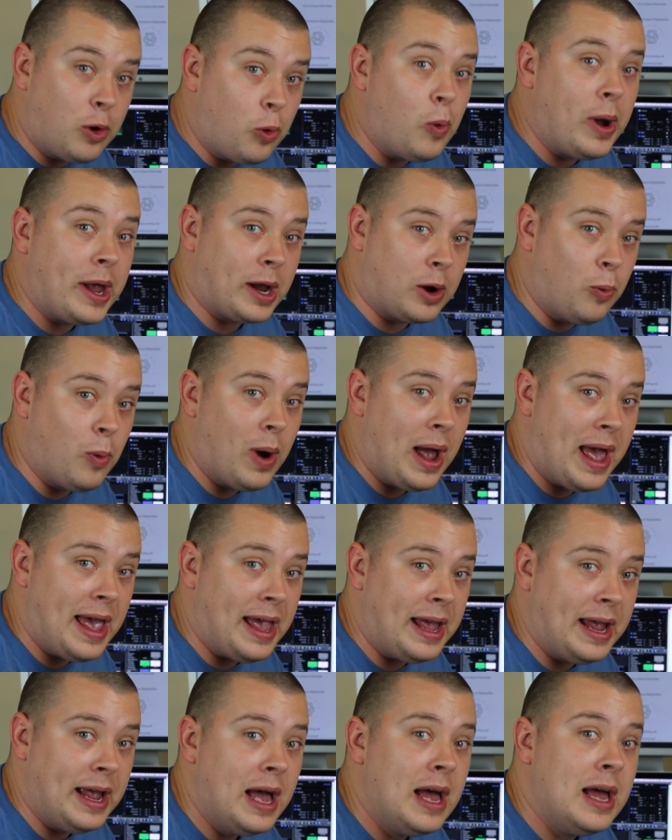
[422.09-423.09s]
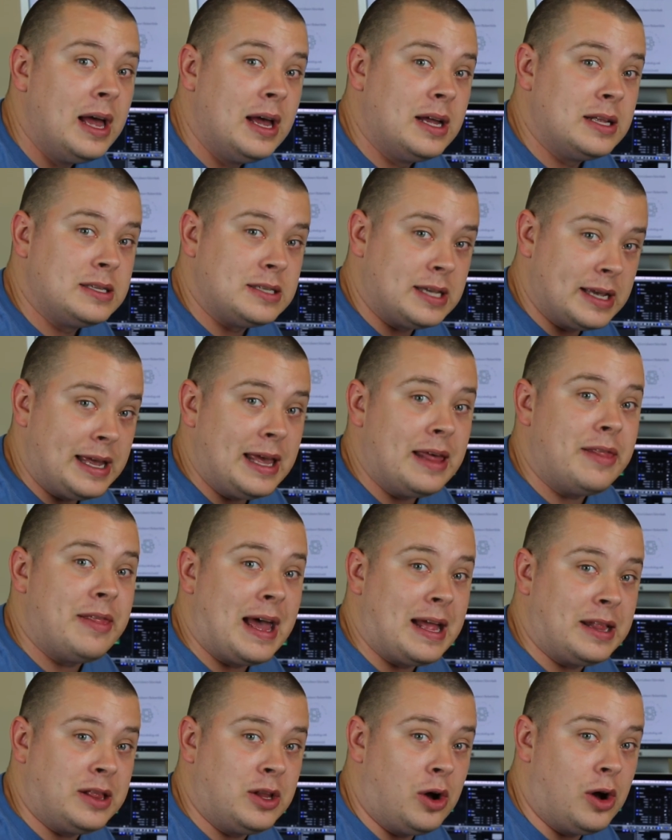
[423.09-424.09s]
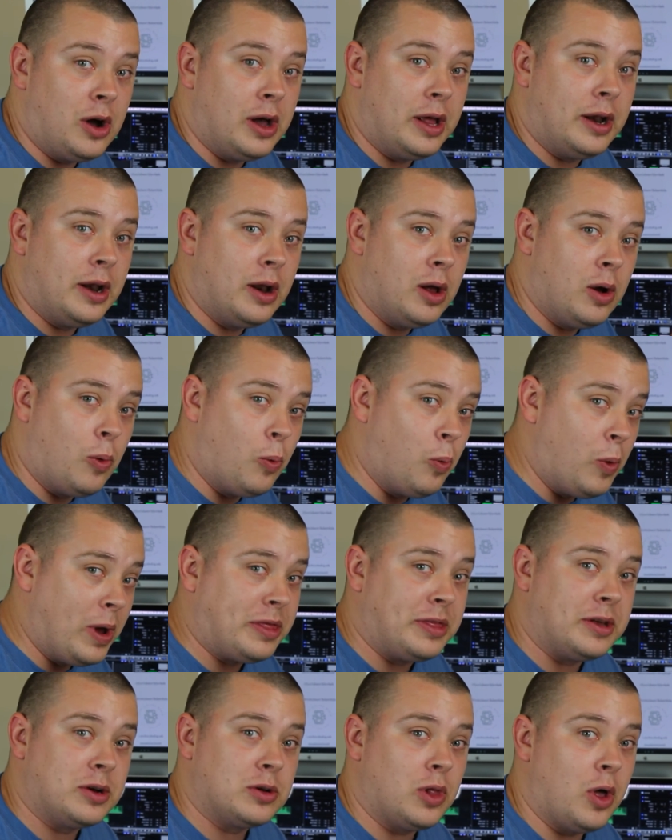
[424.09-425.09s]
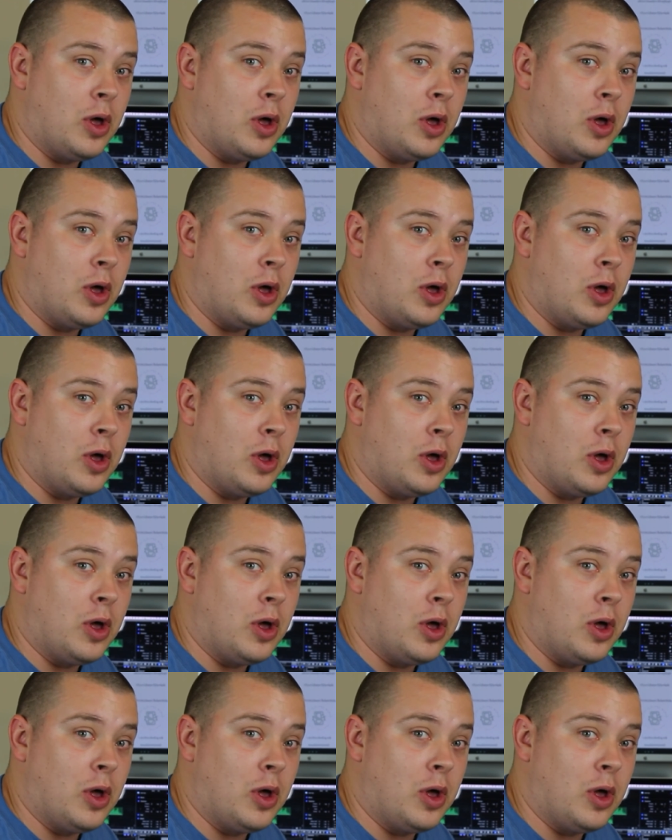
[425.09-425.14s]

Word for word: quick way to get that done with your